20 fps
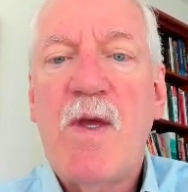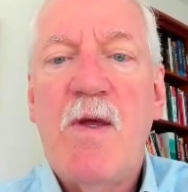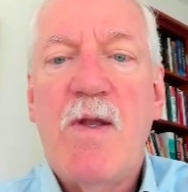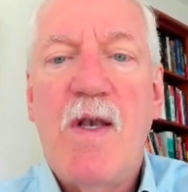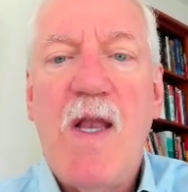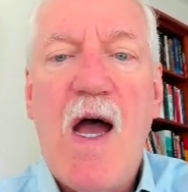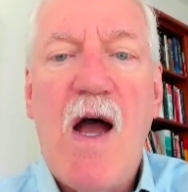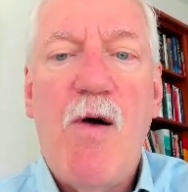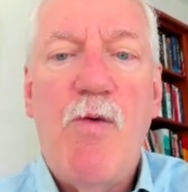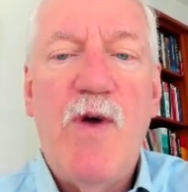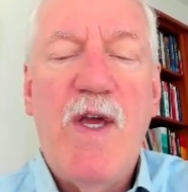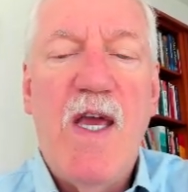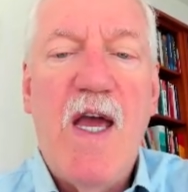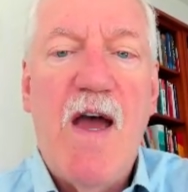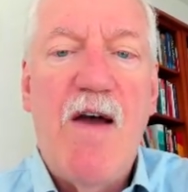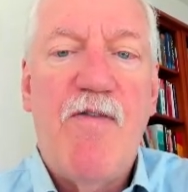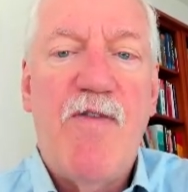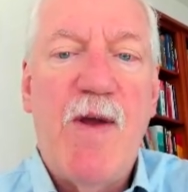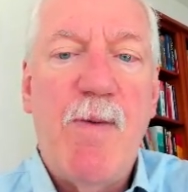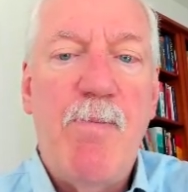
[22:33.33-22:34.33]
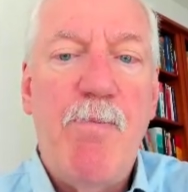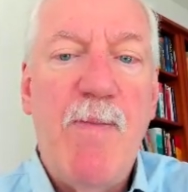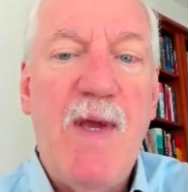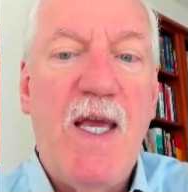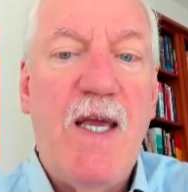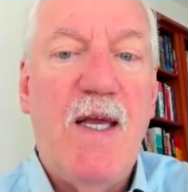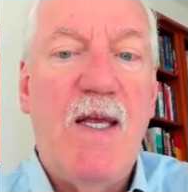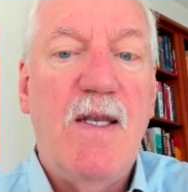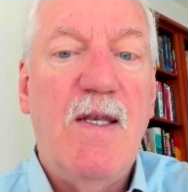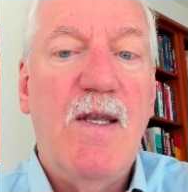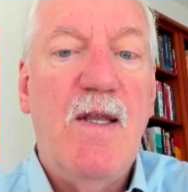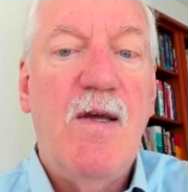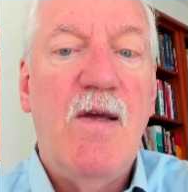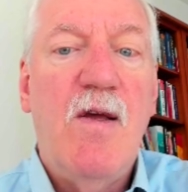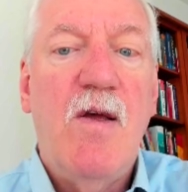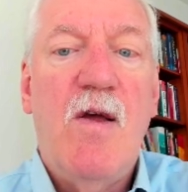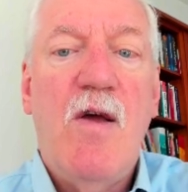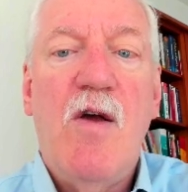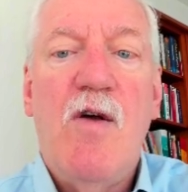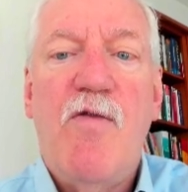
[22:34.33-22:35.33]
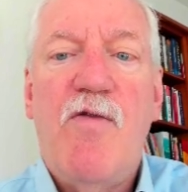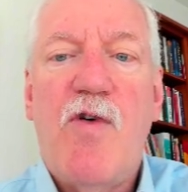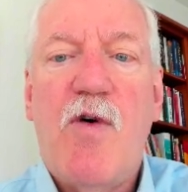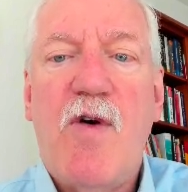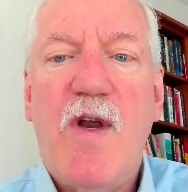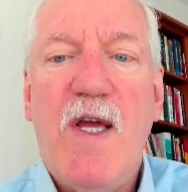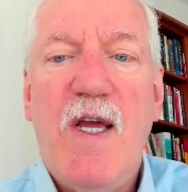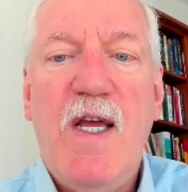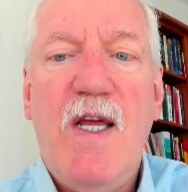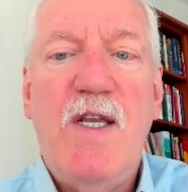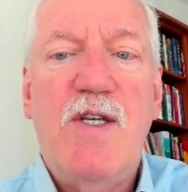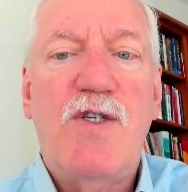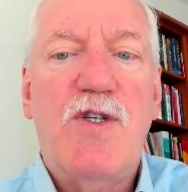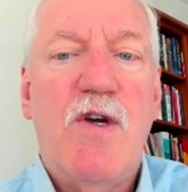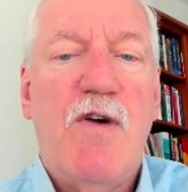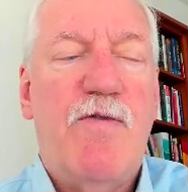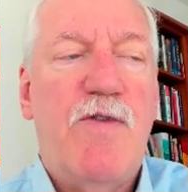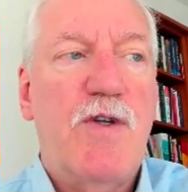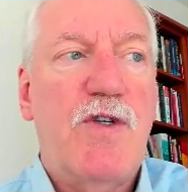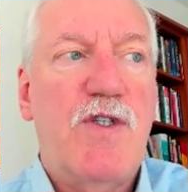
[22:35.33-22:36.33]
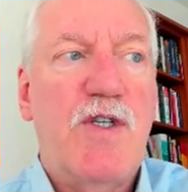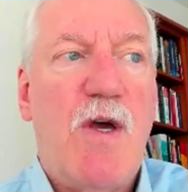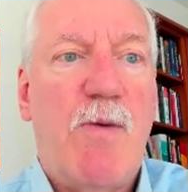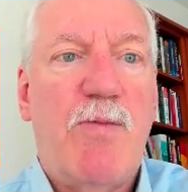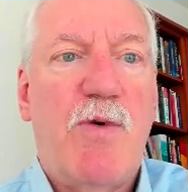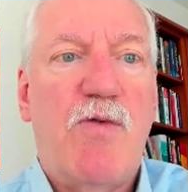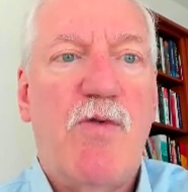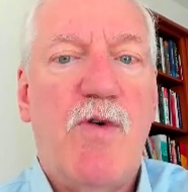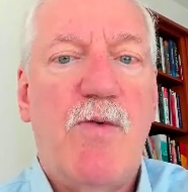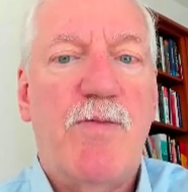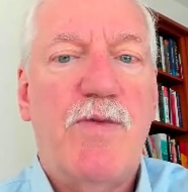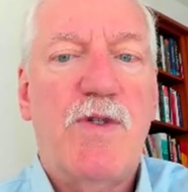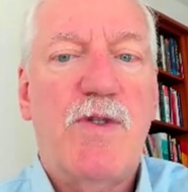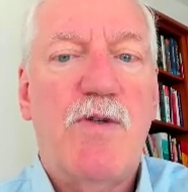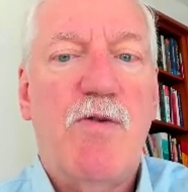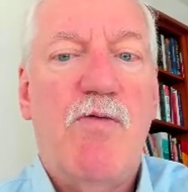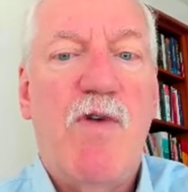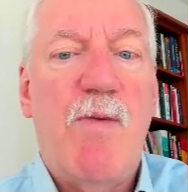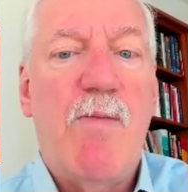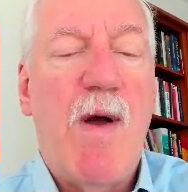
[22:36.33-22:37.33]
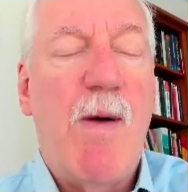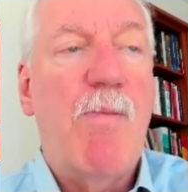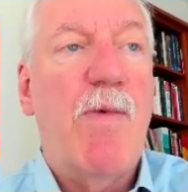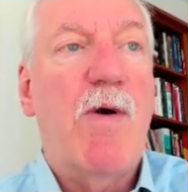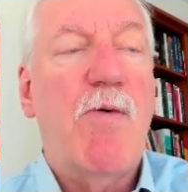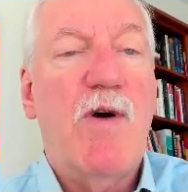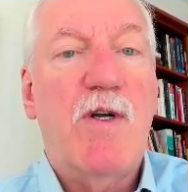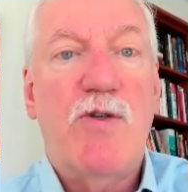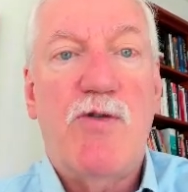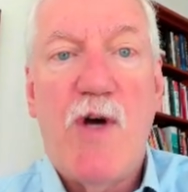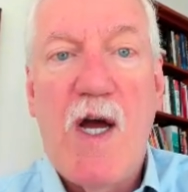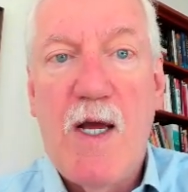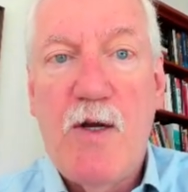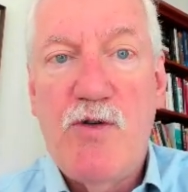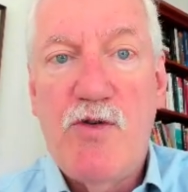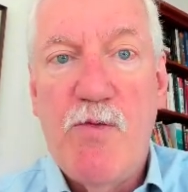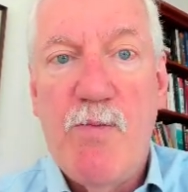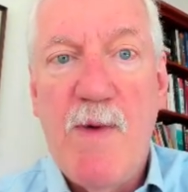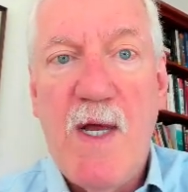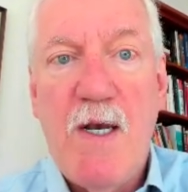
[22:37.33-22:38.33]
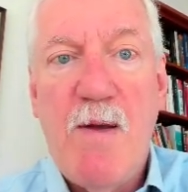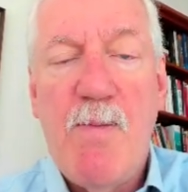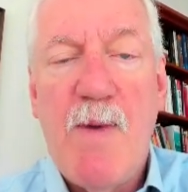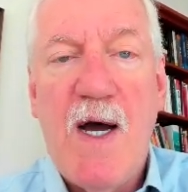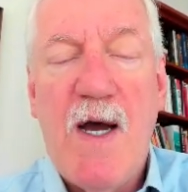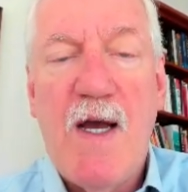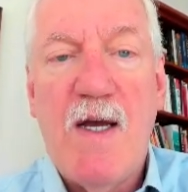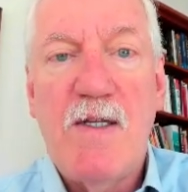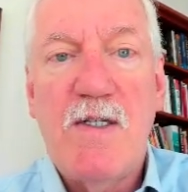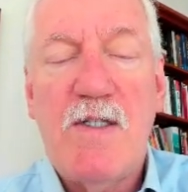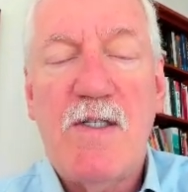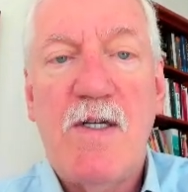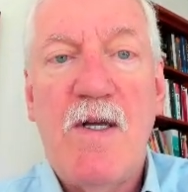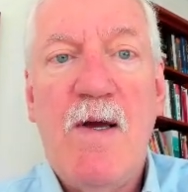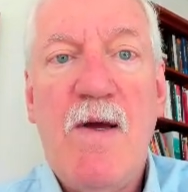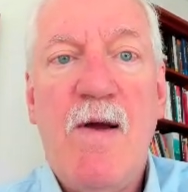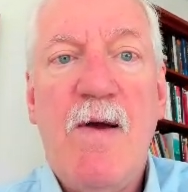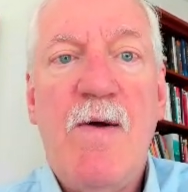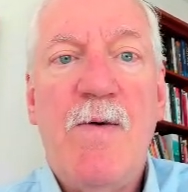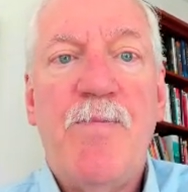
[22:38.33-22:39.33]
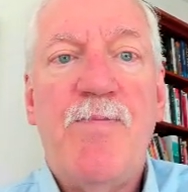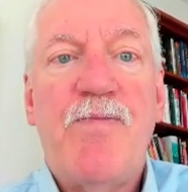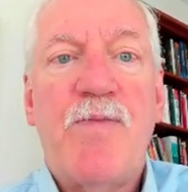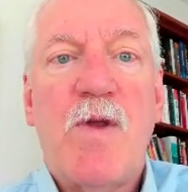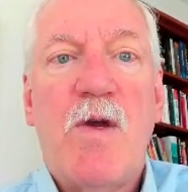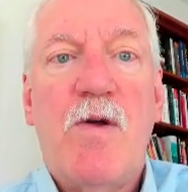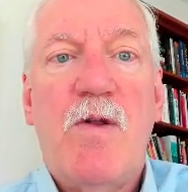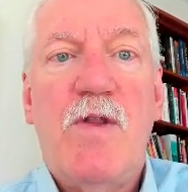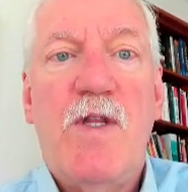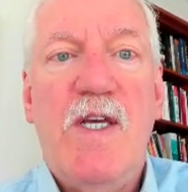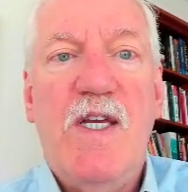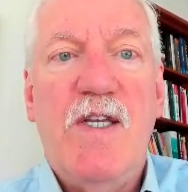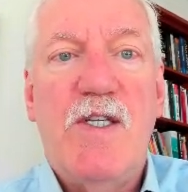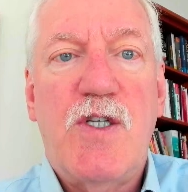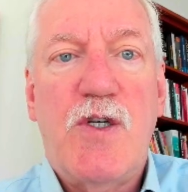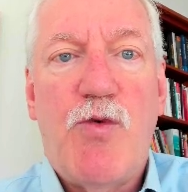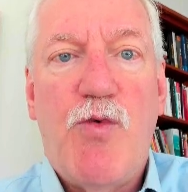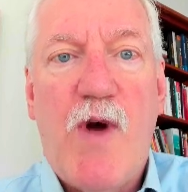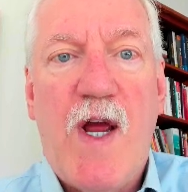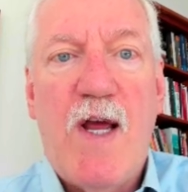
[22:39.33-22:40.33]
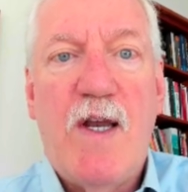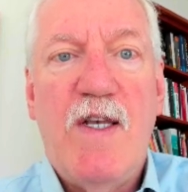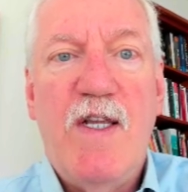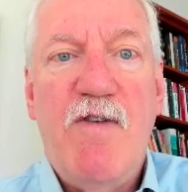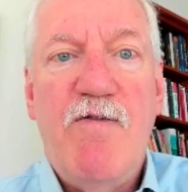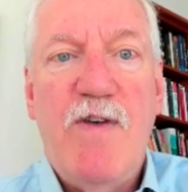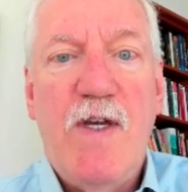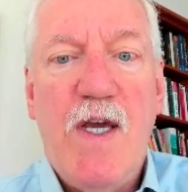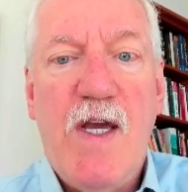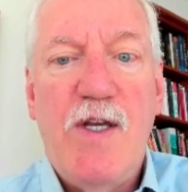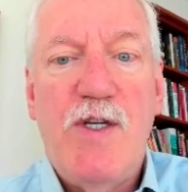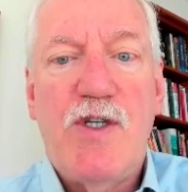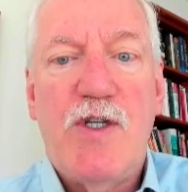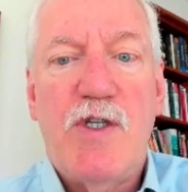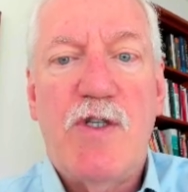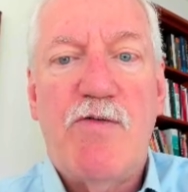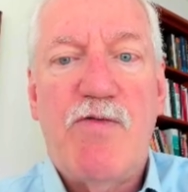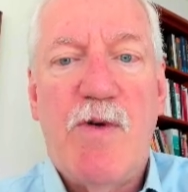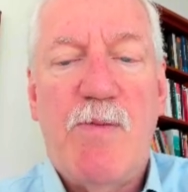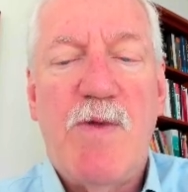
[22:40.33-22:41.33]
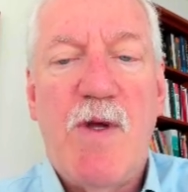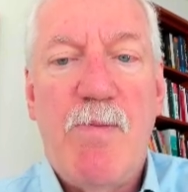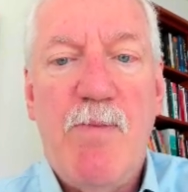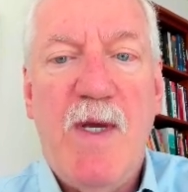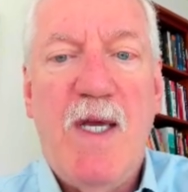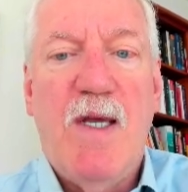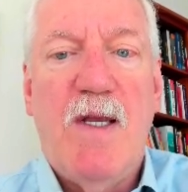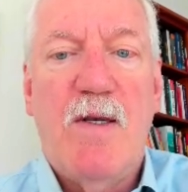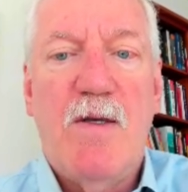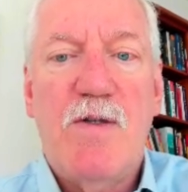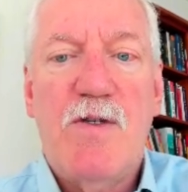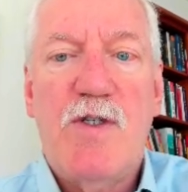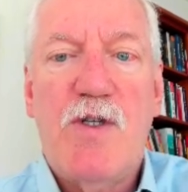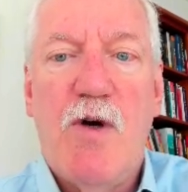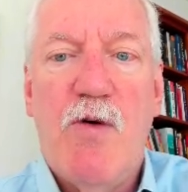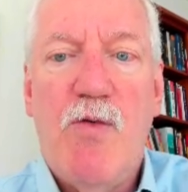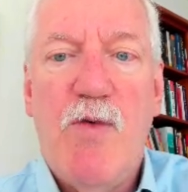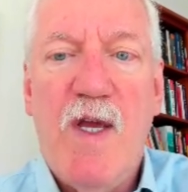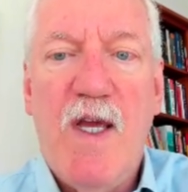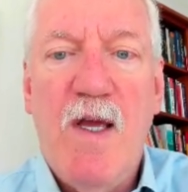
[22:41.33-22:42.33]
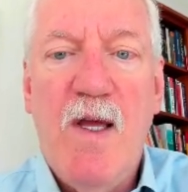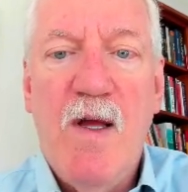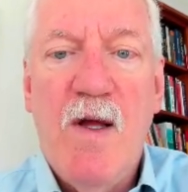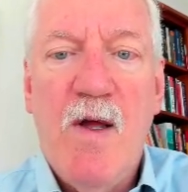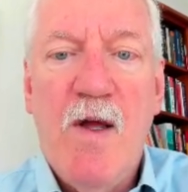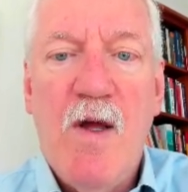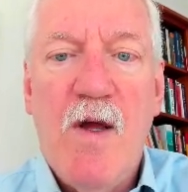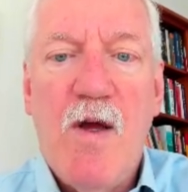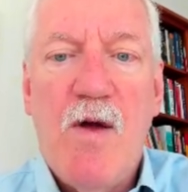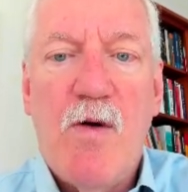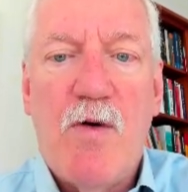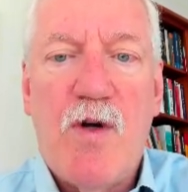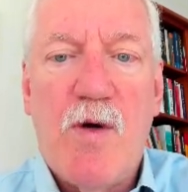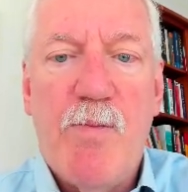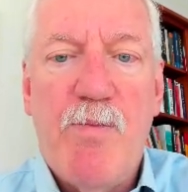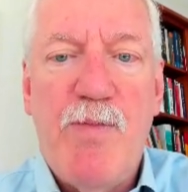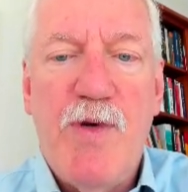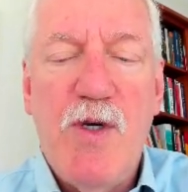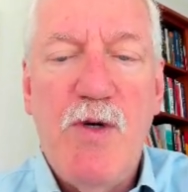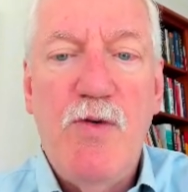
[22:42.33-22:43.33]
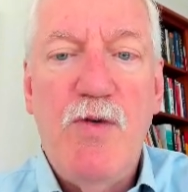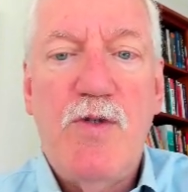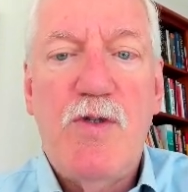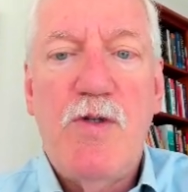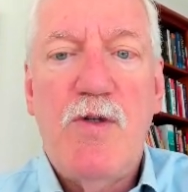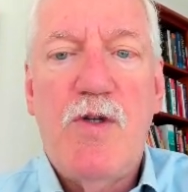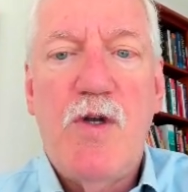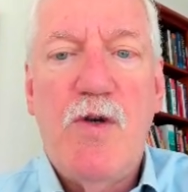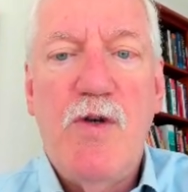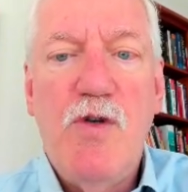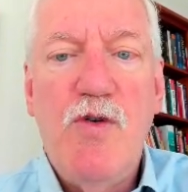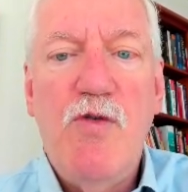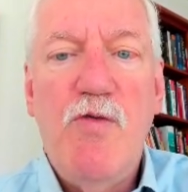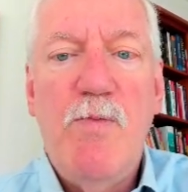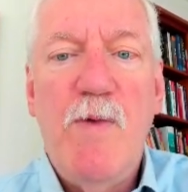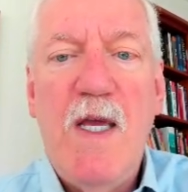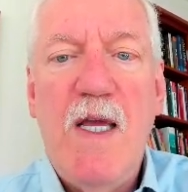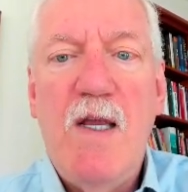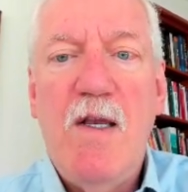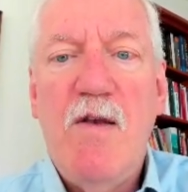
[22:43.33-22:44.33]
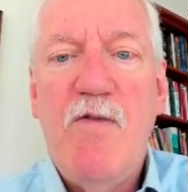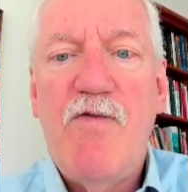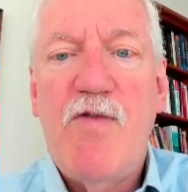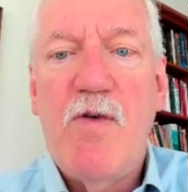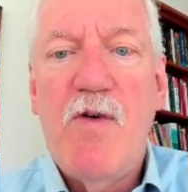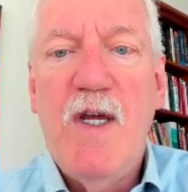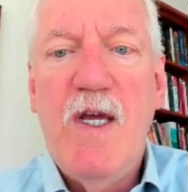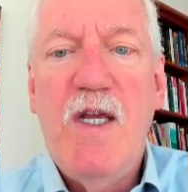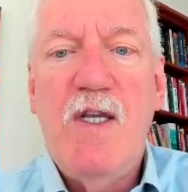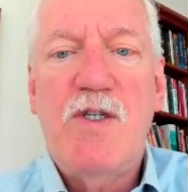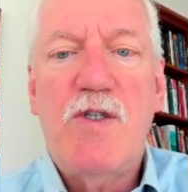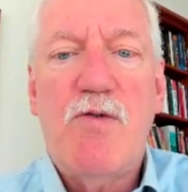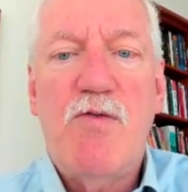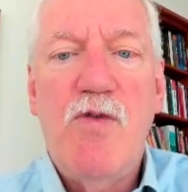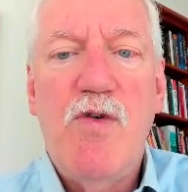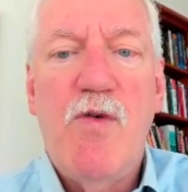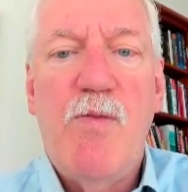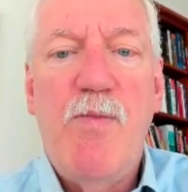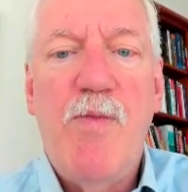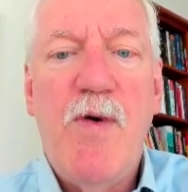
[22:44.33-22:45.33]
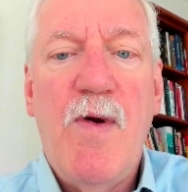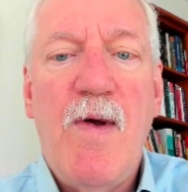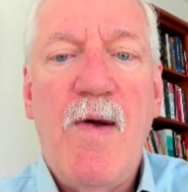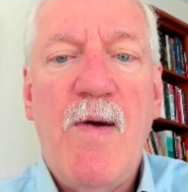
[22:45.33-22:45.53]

Now we have a mean for each of the subgroups. Remember, we're trying to minimize the square deviations from the mean. So we compute the new mean for each group,